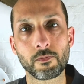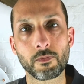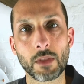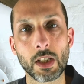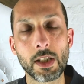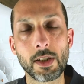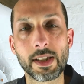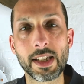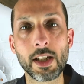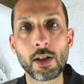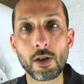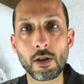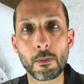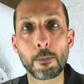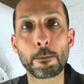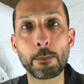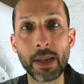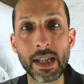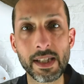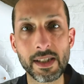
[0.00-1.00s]
You see, your
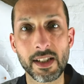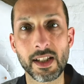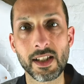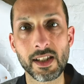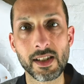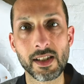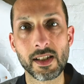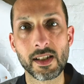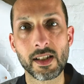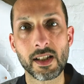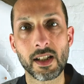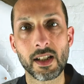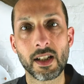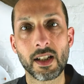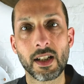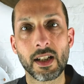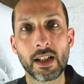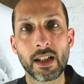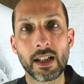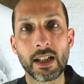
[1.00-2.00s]
business
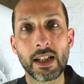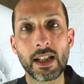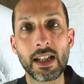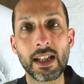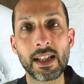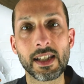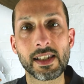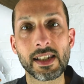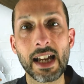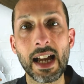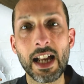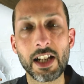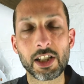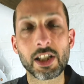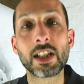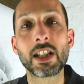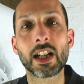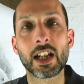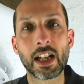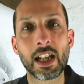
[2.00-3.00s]
is
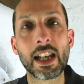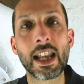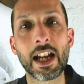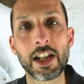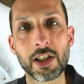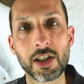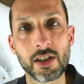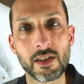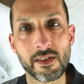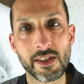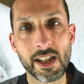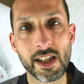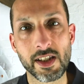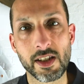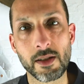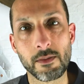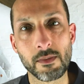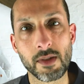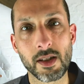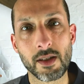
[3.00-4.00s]
actually a collection of
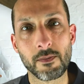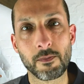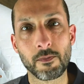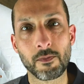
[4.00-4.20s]
systems.